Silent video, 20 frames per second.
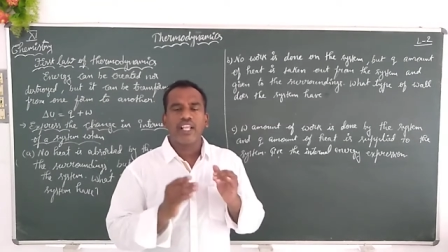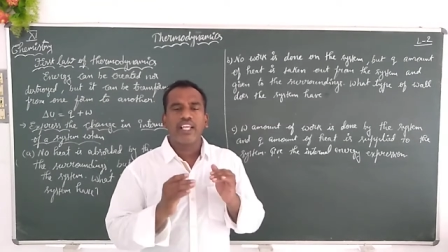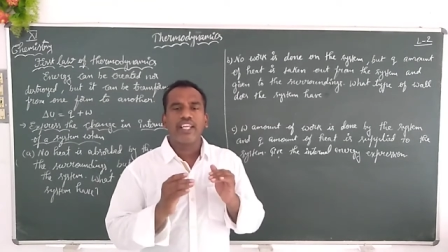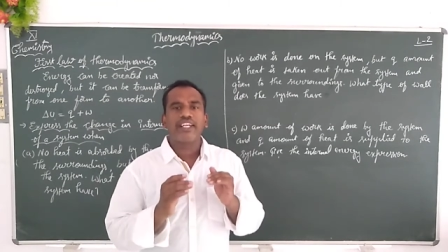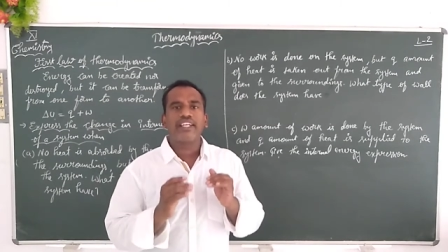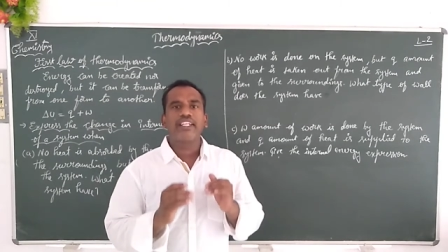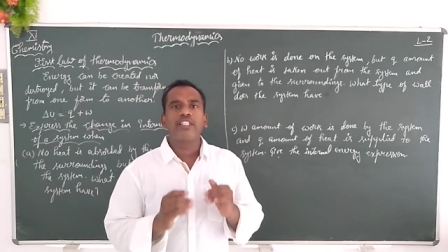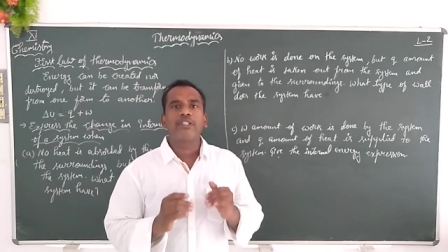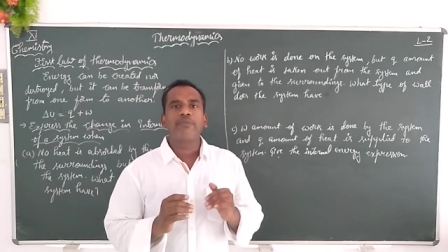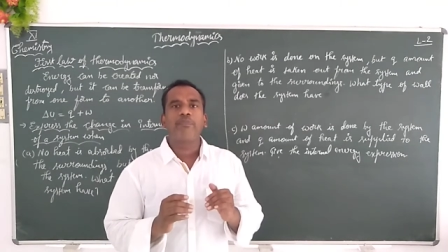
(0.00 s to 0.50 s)

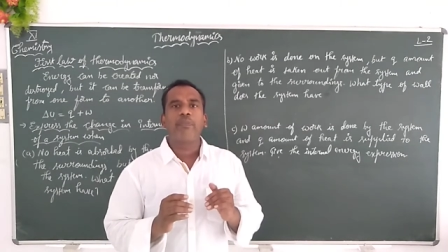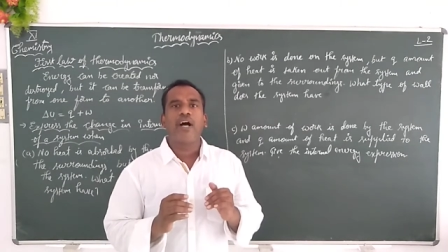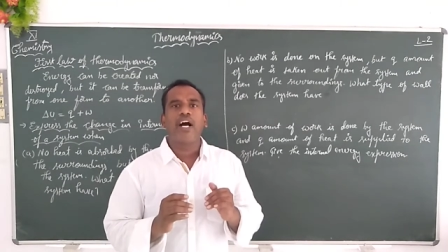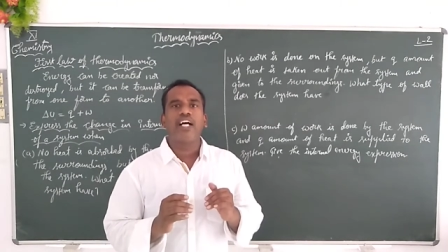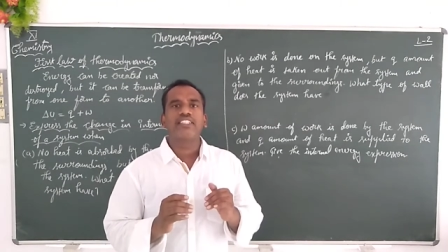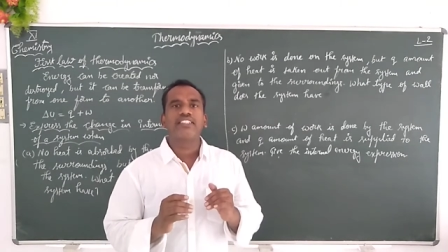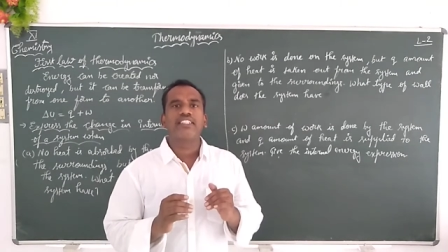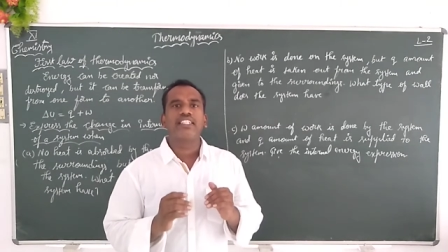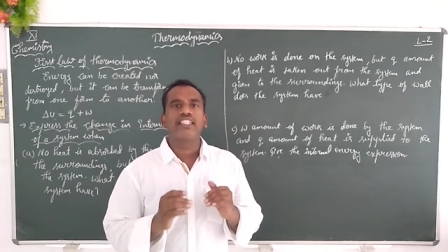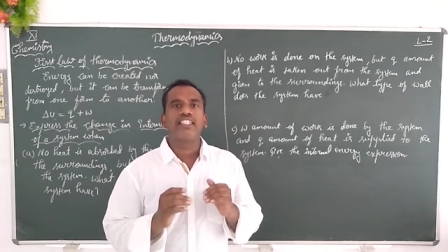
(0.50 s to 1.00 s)
it is
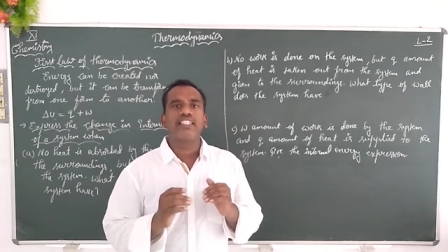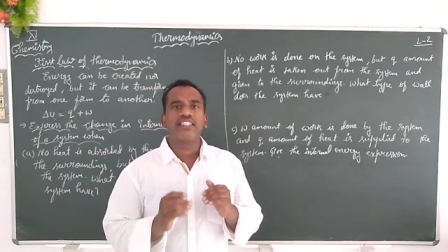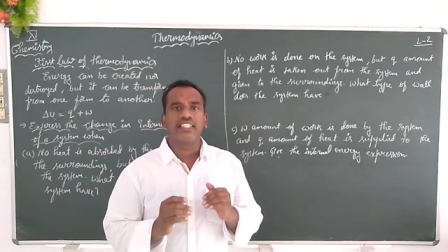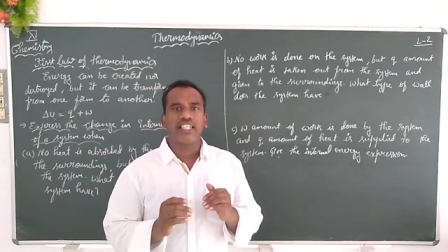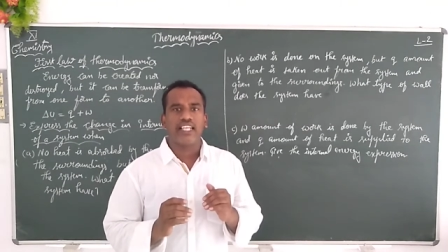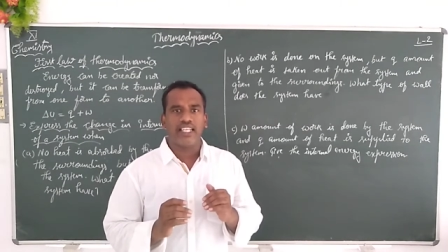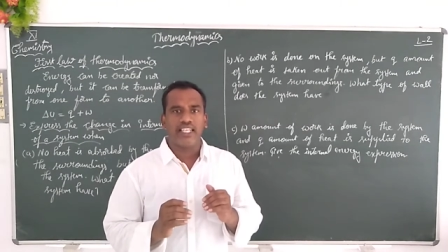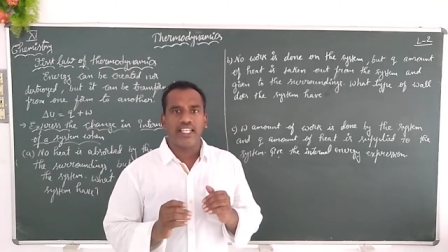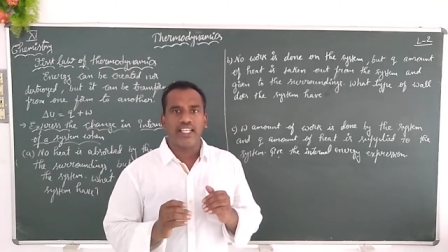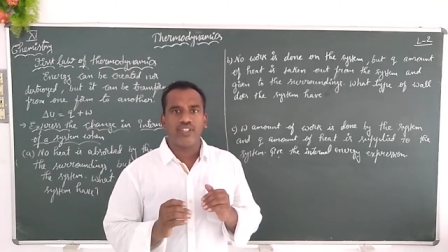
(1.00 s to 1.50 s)
passing its
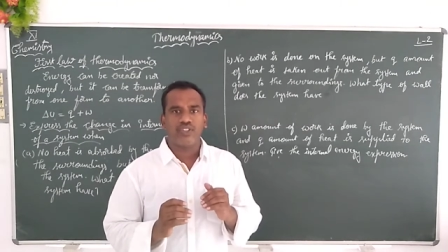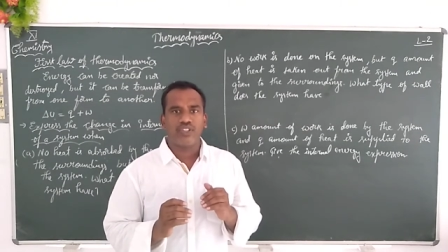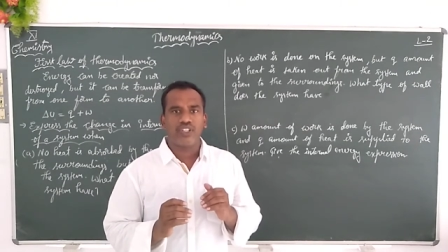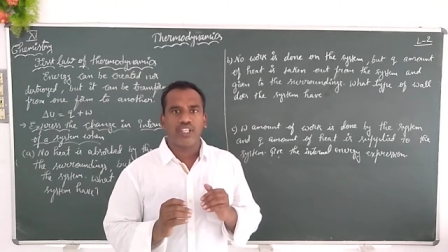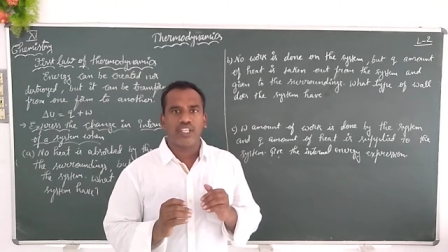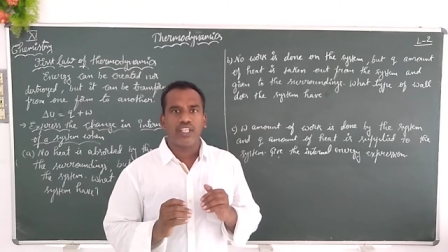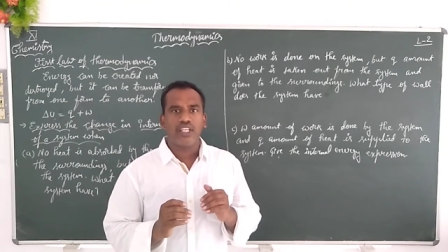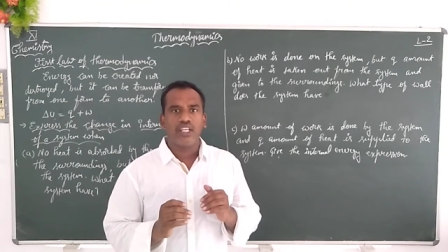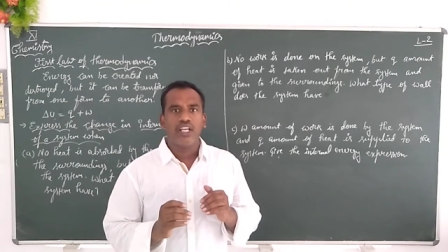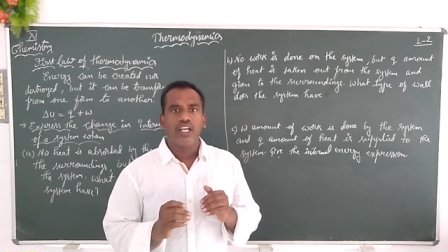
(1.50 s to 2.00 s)

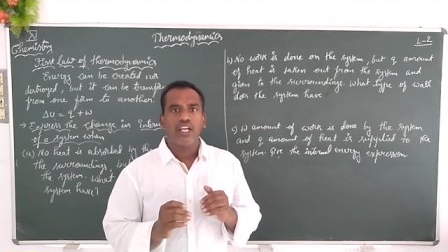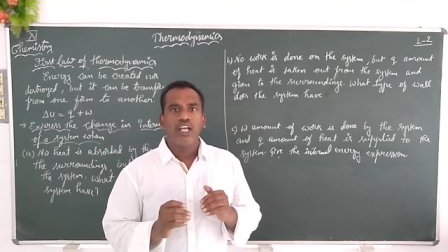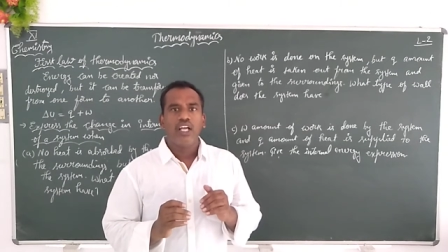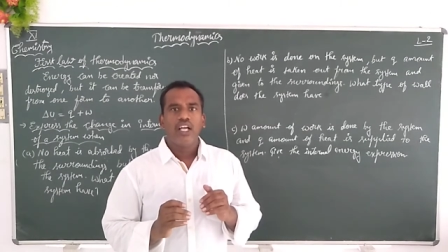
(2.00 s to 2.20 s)
energy